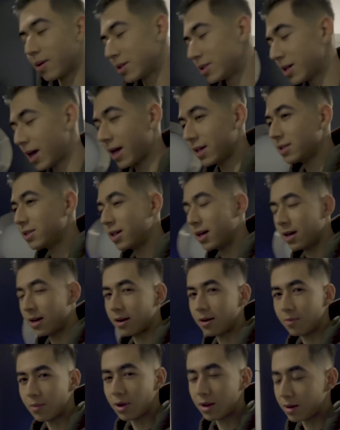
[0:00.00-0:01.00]
That's headset
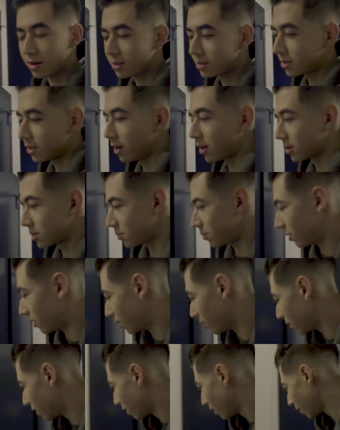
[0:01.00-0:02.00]
hair, man. It sucks,
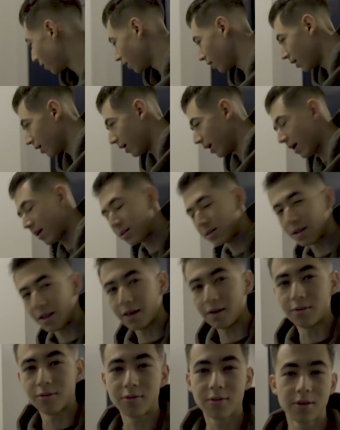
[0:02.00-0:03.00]
but that's
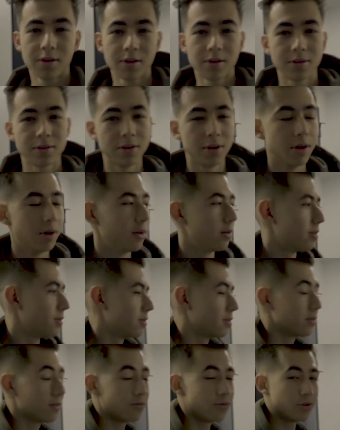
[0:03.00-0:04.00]
life. So,
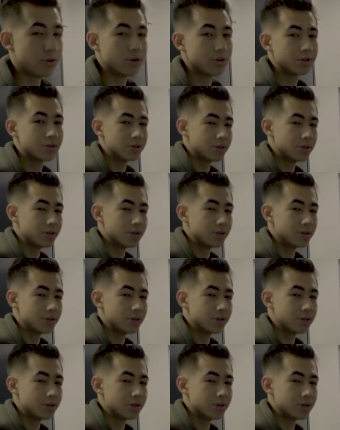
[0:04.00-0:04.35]
food